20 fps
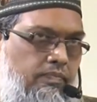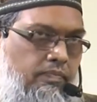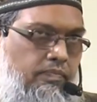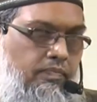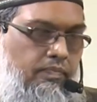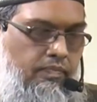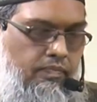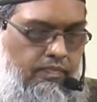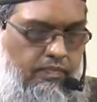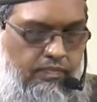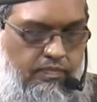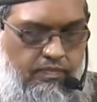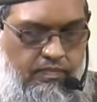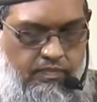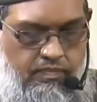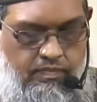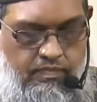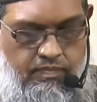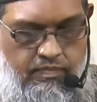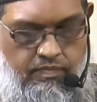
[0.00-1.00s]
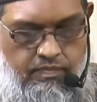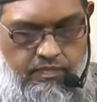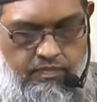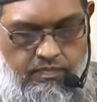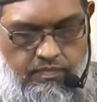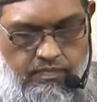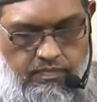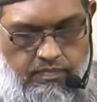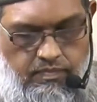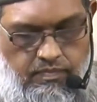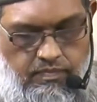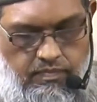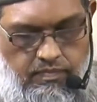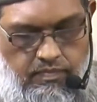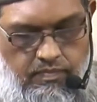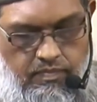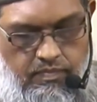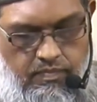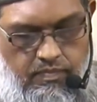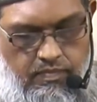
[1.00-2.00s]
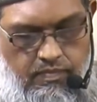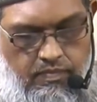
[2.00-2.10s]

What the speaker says: Nobody speaks.